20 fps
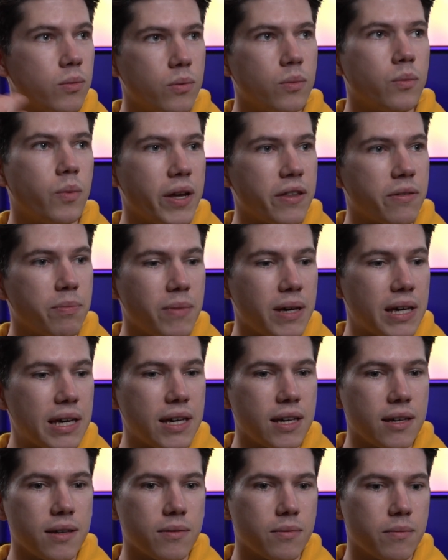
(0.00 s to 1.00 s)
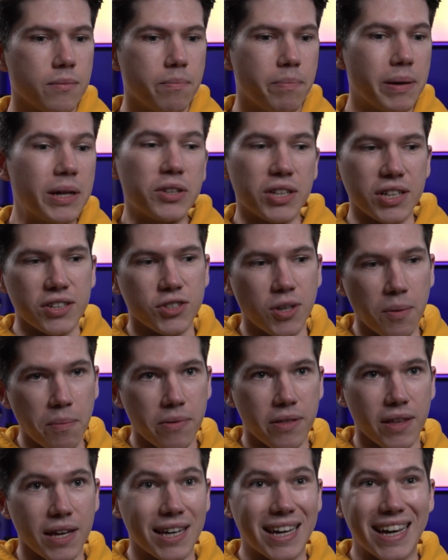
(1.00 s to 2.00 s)
with me building
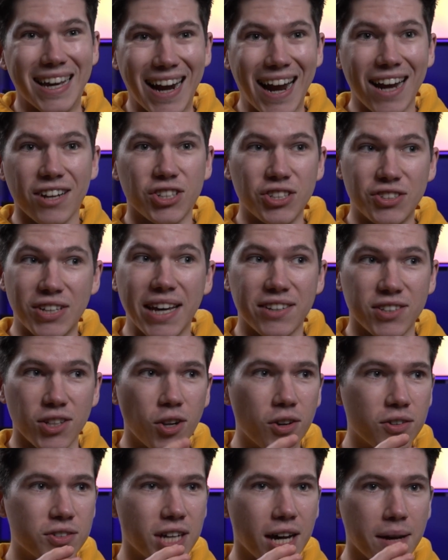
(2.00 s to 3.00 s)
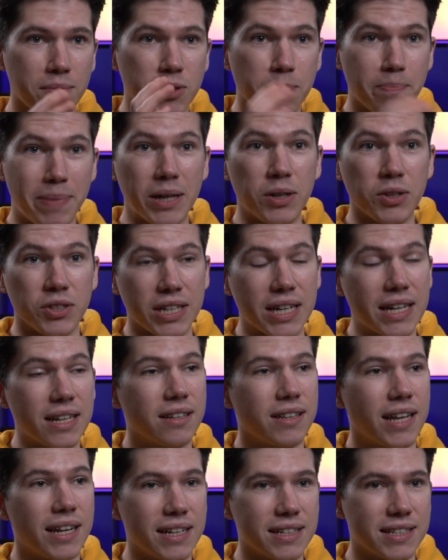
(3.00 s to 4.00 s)
something, it actually takes a long time to build it,
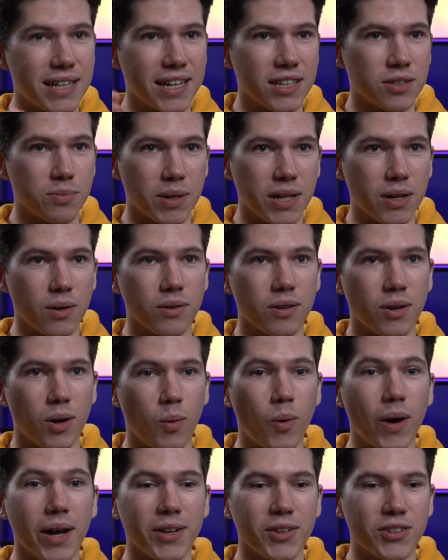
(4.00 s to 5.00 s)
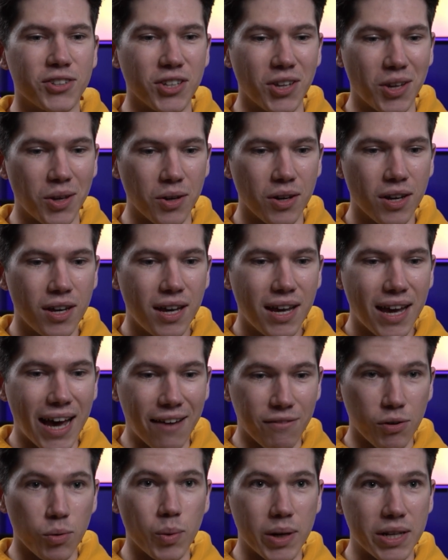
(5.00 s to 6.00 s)
then it takes me a while to
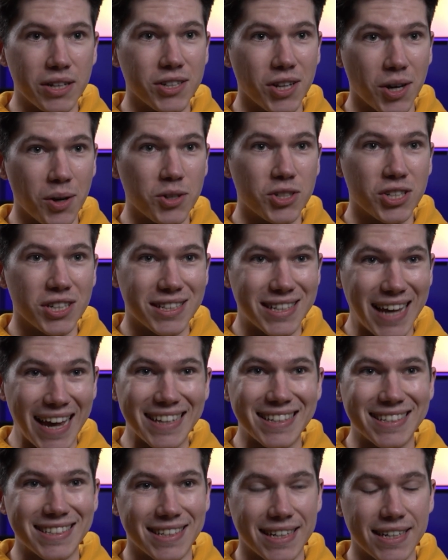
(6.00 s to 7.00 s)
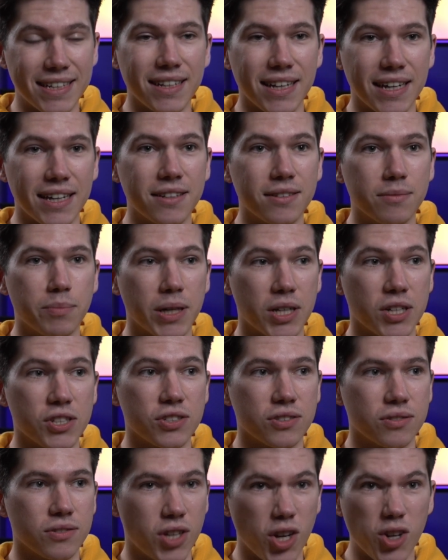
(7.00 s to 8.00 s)
have a window to test it in,
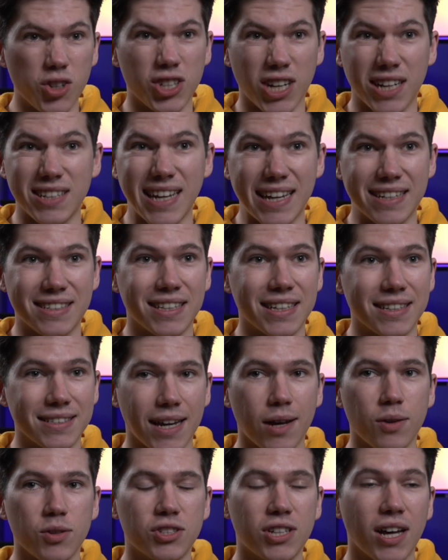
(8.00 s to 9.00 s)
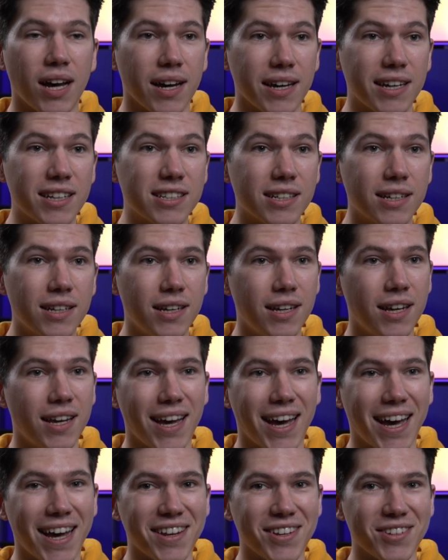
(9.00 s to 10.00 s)
because usually I test things outside,
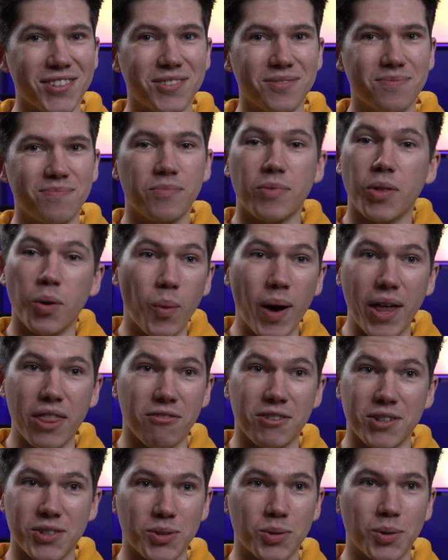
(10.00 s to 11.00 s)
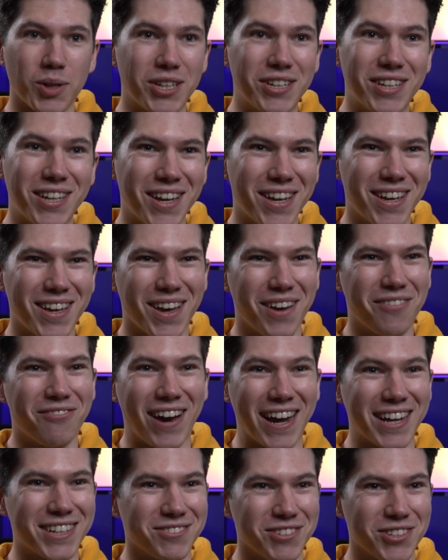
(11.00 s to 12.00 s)
and the weather is always a
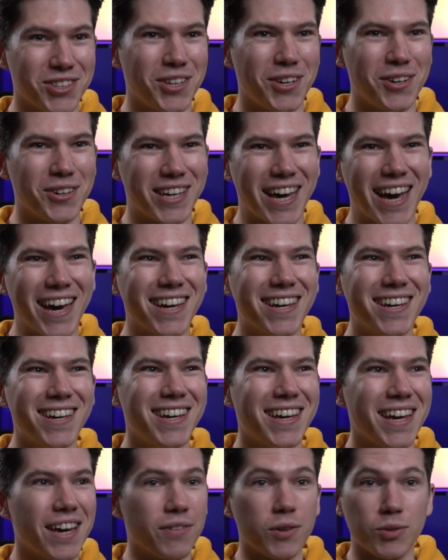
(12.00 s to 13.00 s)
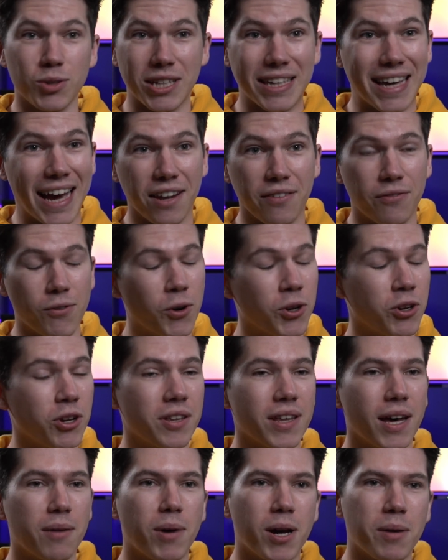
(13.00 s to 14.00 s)
factor in the UK. If I was in California,
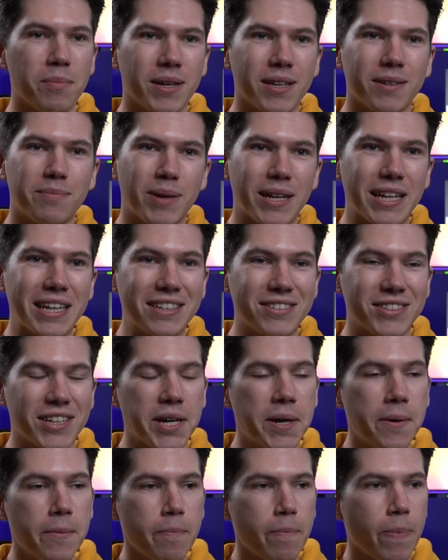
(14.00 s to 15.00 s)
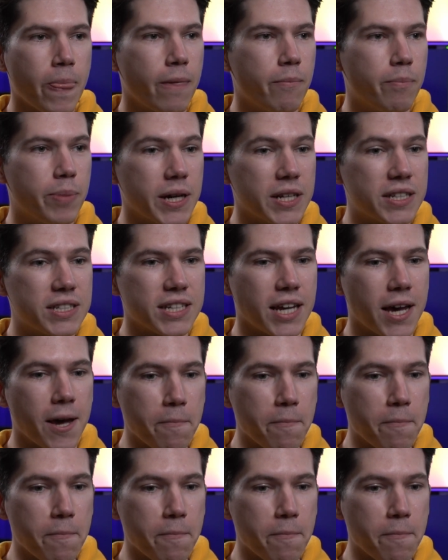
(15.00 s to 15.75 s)
that might be a bit easier, but